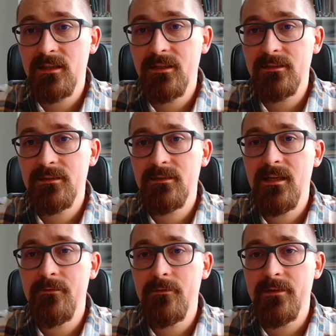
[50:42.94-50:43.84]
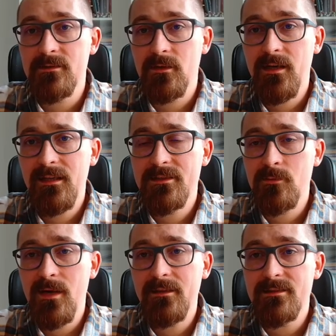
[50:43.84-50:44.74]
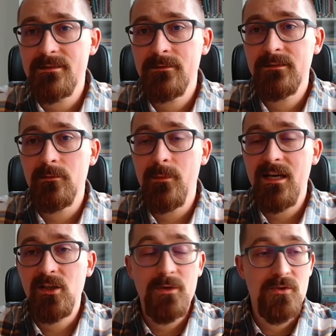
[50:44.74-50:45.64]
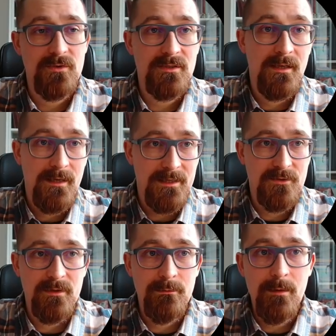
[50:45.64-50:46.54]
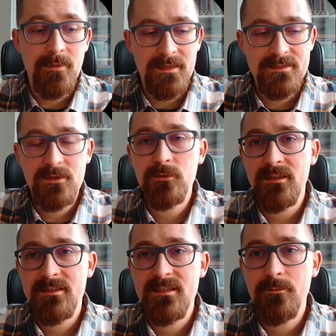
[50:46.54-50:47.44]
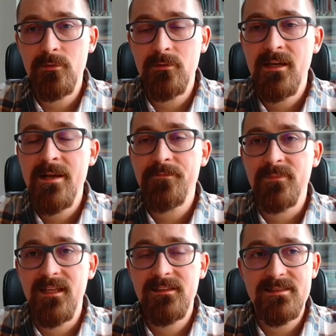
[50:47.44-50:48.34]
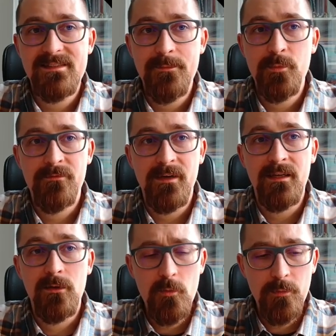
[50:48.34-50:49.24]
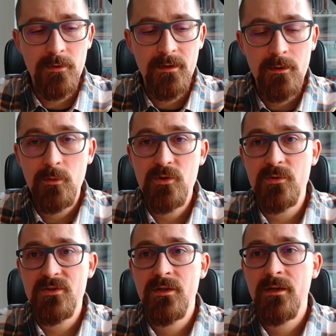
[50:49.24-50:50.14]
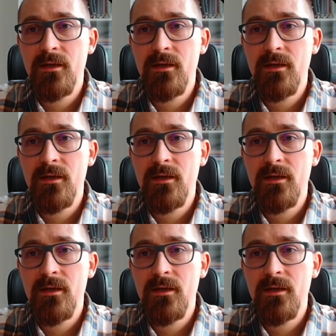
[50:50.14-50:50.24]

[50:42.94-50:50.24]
that everything is okay, let's run this little macro, which was, as you remember, executing simple data step with a loop, which was